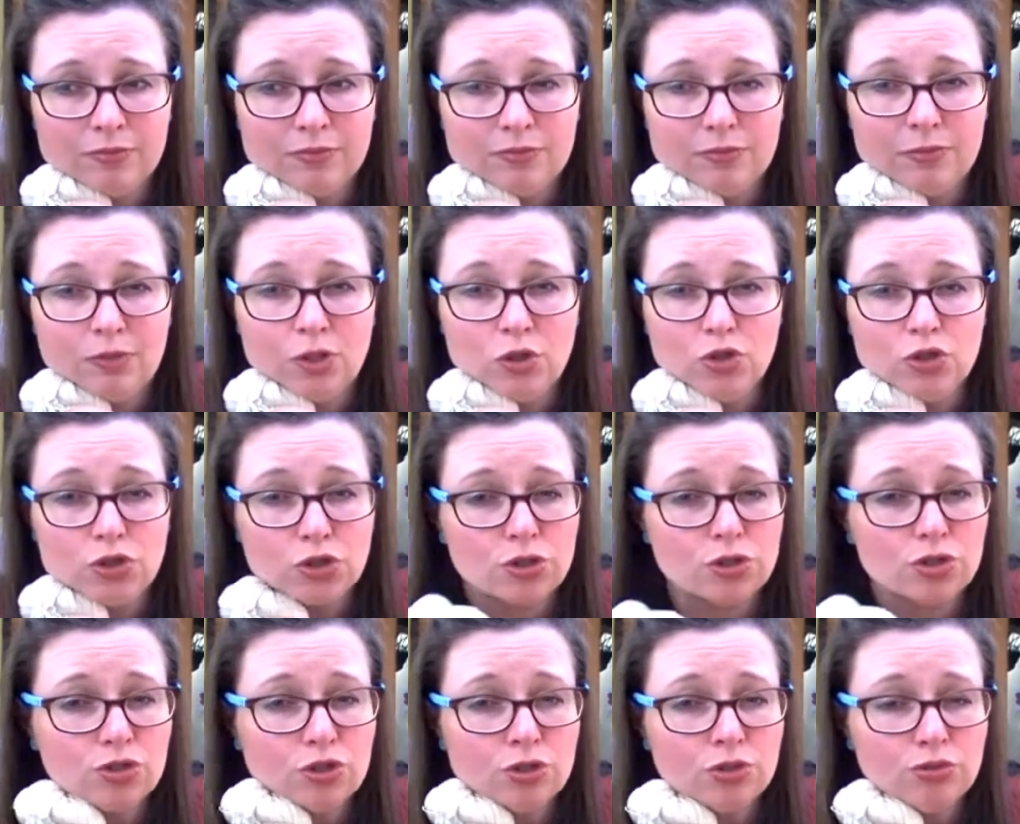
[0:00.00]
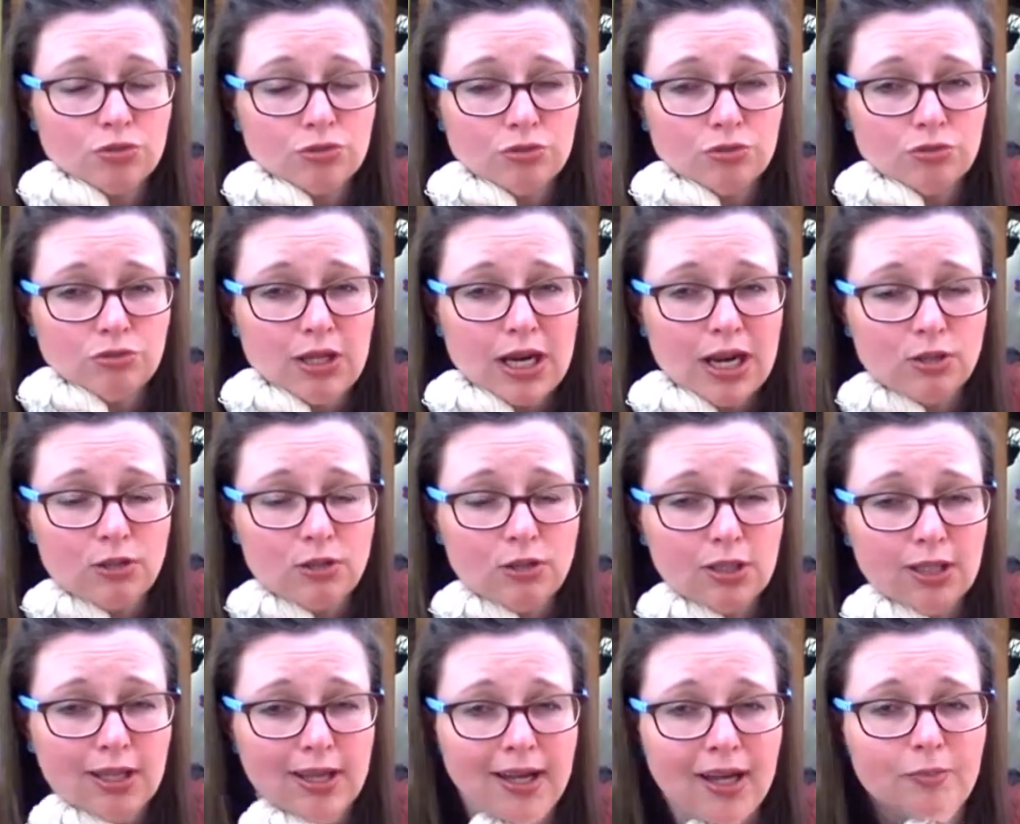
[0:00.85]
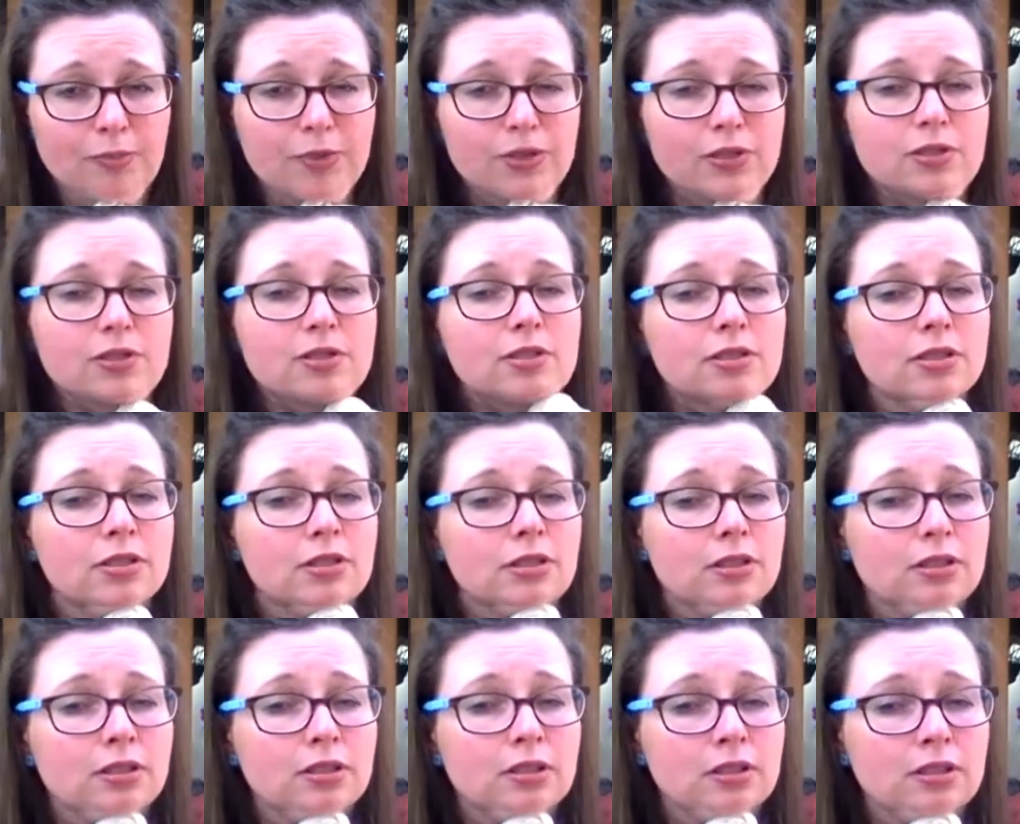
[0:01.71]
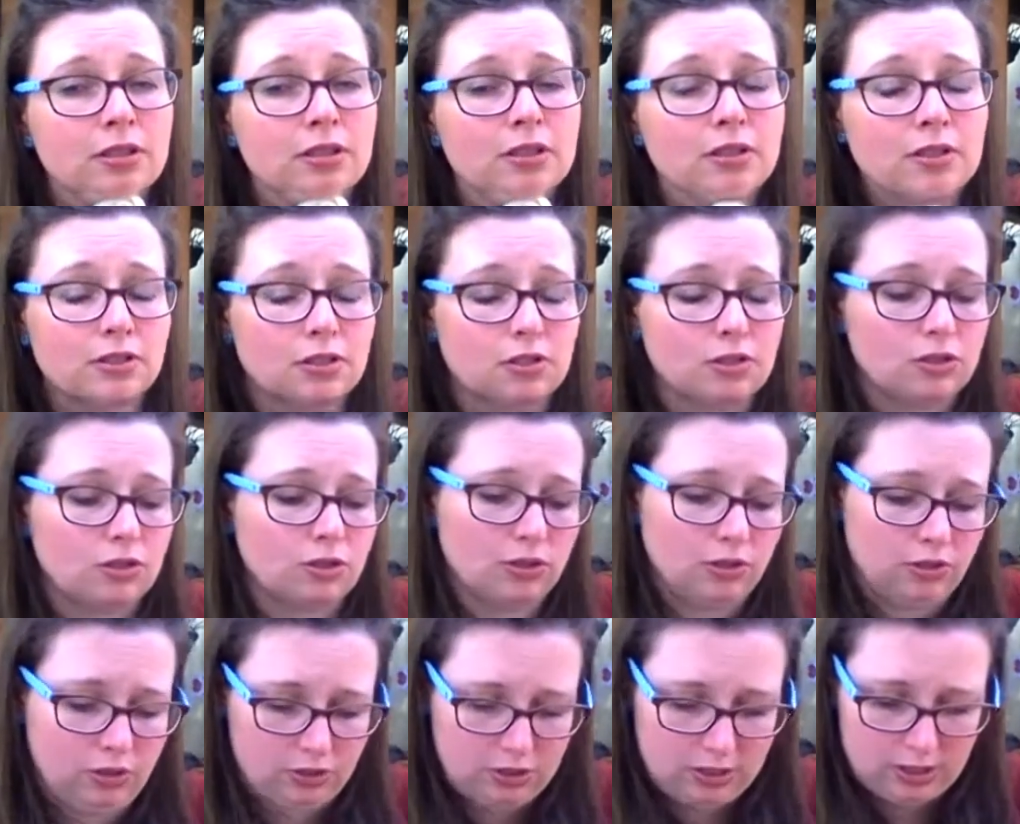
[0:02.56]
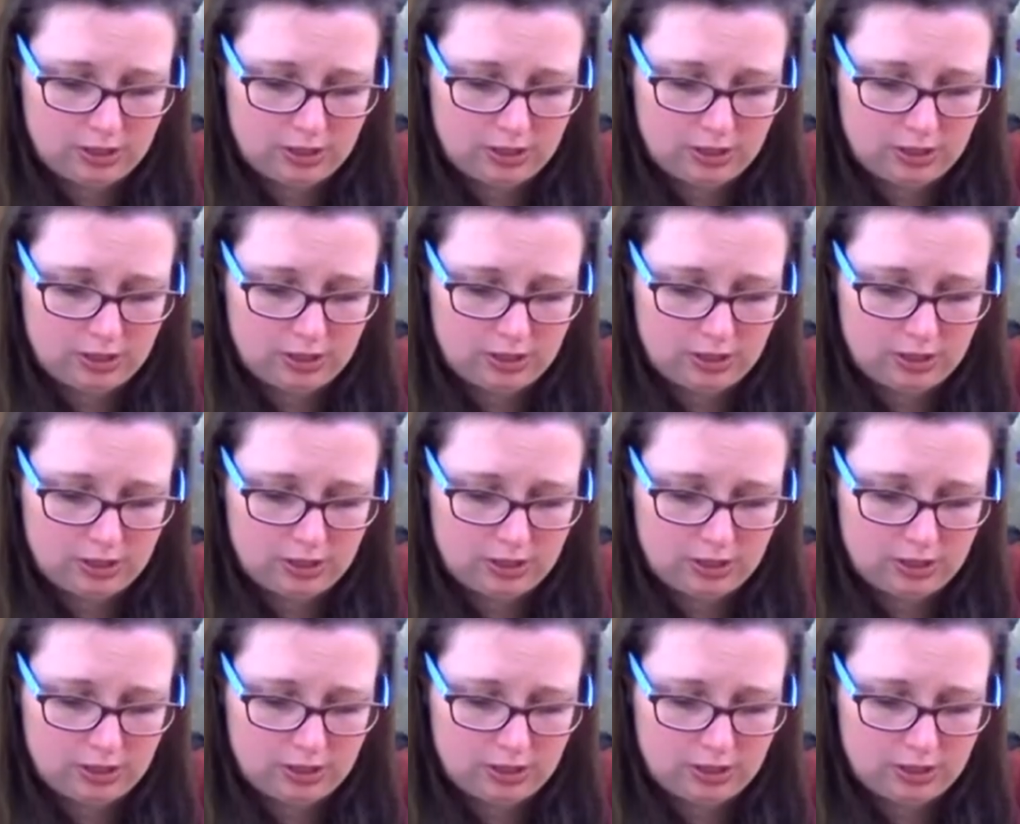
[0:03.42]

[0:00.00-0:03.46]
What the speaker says: not just adult garments. So